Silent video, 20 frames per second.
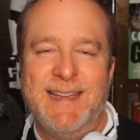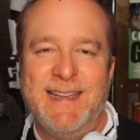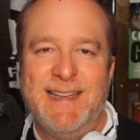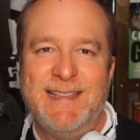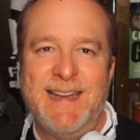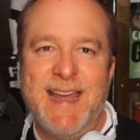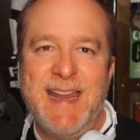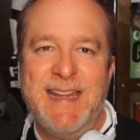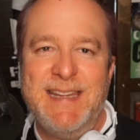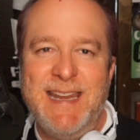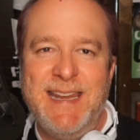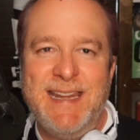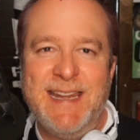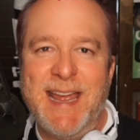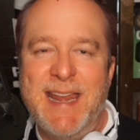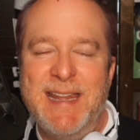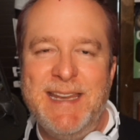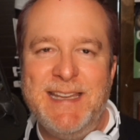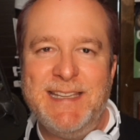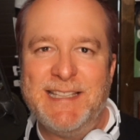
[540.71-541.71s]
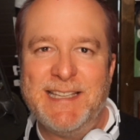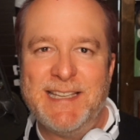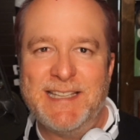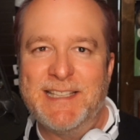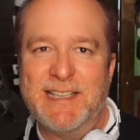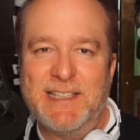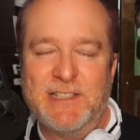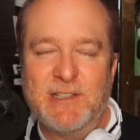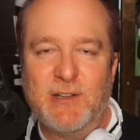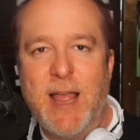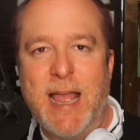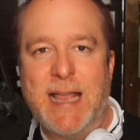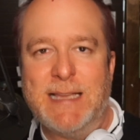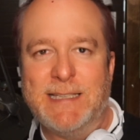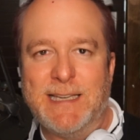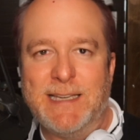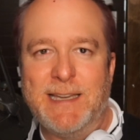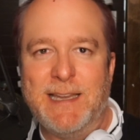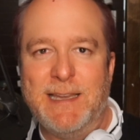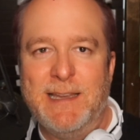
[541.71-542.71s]
in 1996's
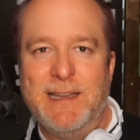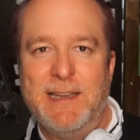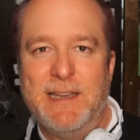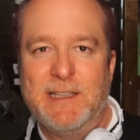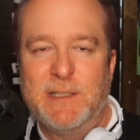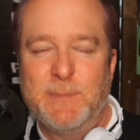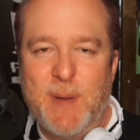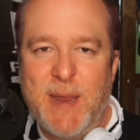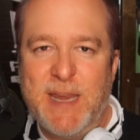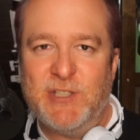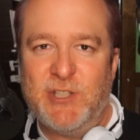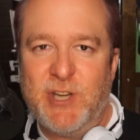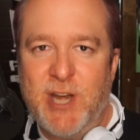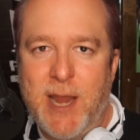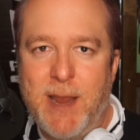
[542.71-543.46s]
classic Space